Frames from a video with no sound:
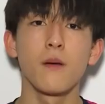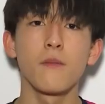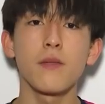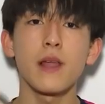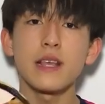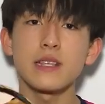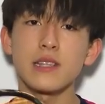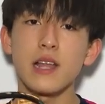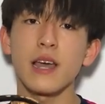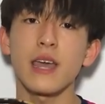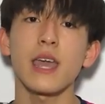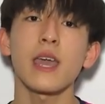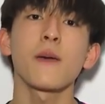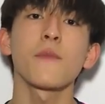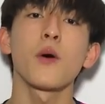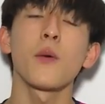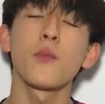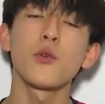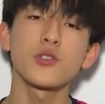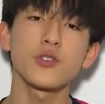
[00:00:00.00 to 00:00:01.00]
Players like
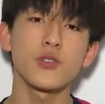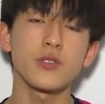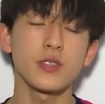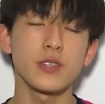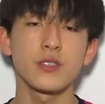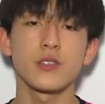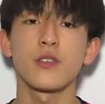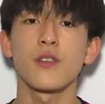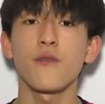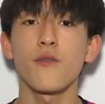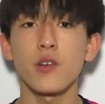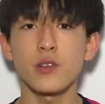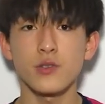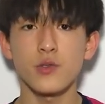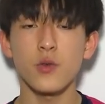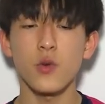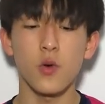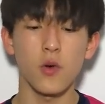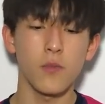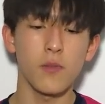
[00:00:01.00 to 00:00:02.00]
him are more suited to the
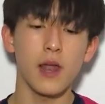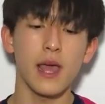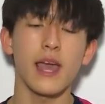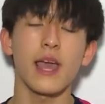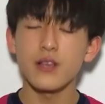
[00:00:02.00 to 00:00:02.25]
frontal court player.